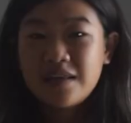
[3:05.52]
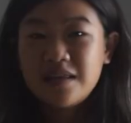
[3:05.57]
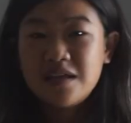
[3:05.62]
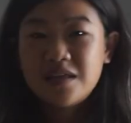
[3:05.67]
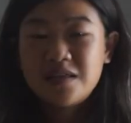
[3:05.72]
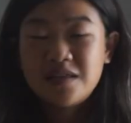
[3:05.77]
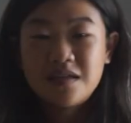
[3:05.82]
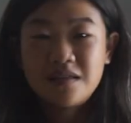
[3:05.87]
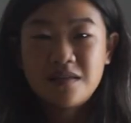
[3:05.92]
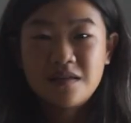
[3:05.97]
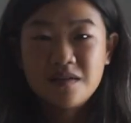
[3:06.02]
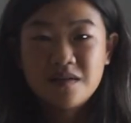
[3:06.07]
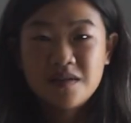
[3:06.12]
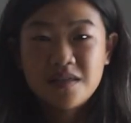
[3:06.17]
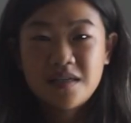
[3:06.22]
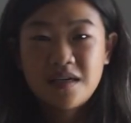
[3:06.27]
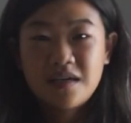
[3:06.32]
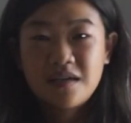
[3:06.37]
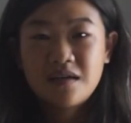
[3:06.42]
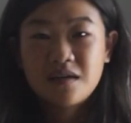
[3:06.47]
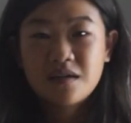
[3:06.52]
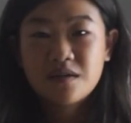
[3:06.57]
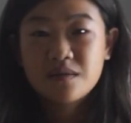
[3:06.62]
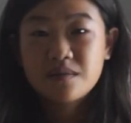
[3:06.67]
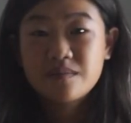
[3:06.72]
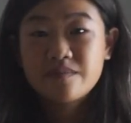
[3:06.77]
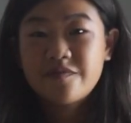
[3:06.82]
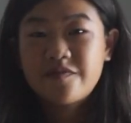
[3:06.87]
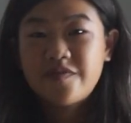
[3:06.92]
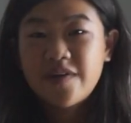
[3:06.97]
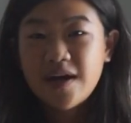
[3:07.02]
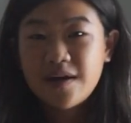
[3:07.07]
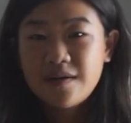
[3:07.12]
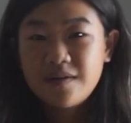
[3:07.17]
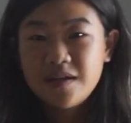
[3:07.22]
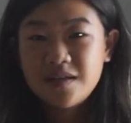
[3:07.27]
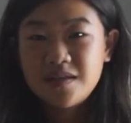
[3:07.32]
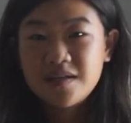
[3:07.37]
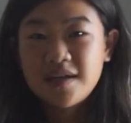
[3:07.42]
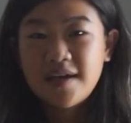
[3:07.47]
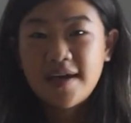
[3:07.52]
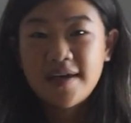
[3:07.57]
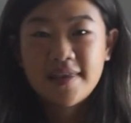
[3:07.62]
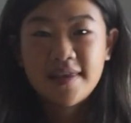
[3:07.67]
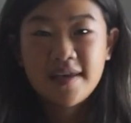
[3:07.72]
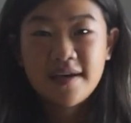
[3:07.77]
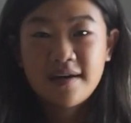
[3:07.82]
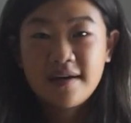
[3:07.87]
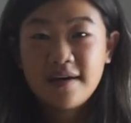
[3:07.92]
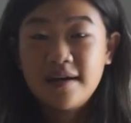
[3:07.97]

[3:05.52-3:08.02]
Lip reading: needed to take a ferry to get there,